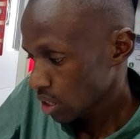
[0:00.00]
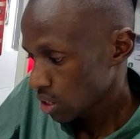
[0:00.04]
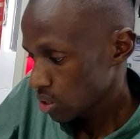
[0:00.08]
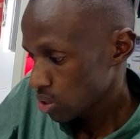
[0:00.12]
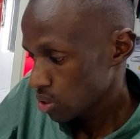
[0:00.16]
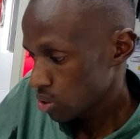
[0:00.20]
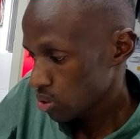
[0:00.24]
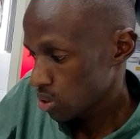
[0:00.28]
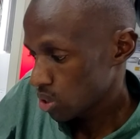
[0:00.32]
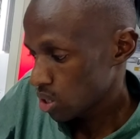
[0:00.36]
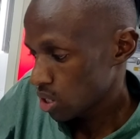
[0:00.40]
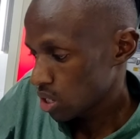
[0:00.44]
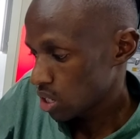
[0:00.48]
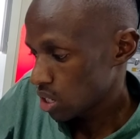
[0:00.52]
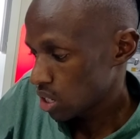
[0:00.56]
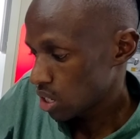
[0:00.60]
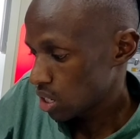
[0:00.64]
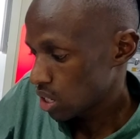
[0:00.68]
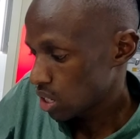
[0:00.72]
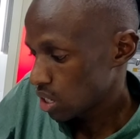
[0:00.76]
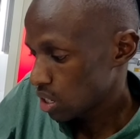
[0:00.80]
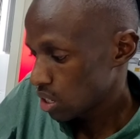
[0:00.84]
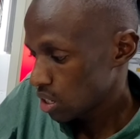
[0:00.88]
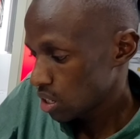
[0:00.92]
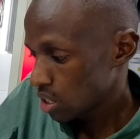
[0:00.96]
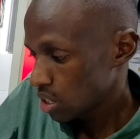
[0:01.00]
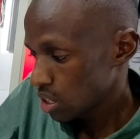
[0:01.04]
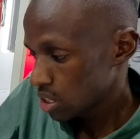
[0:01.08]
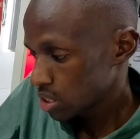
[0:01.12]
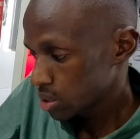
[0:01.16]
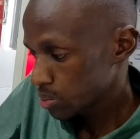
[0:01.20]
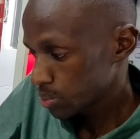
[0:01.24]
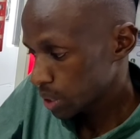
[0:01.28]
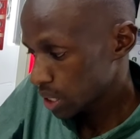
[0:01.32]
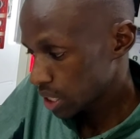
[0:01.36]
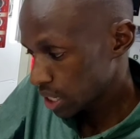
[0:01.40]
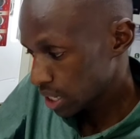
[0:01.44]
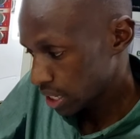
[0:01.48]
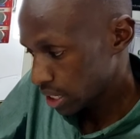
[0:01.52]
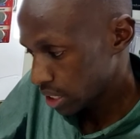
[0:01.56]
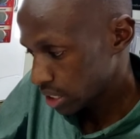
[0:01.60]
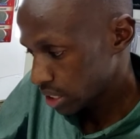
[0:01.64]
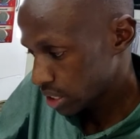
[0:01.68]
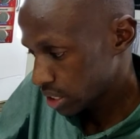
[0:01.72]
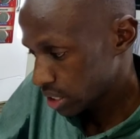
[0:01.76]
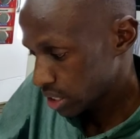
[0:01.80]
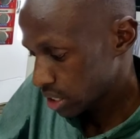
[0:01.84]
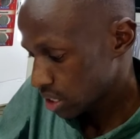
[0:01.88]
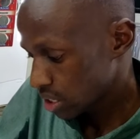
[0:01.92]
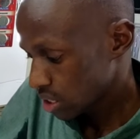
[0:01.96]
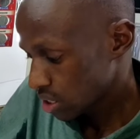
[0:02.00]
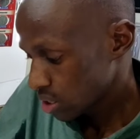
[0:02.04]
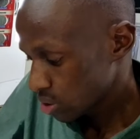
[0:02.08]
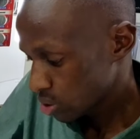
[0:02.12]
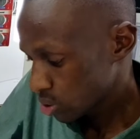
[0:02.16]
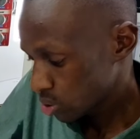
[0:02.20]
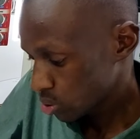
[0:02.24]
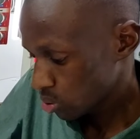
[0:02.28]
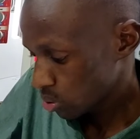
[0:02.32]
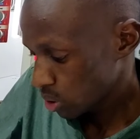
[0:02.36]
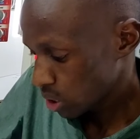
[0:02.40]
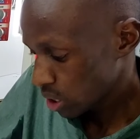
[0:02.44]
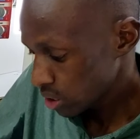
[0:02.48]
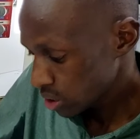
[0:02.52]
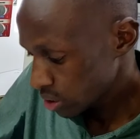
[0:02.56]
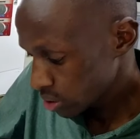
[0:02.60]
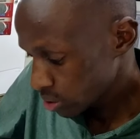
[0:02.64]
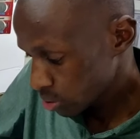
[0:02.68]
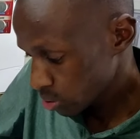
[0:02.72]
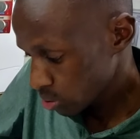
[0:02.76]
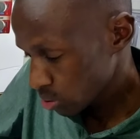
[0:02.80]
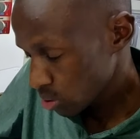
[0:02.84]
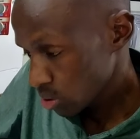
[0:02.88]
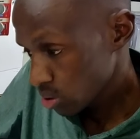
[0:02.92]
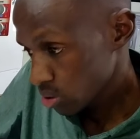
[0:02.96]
your speed light to S2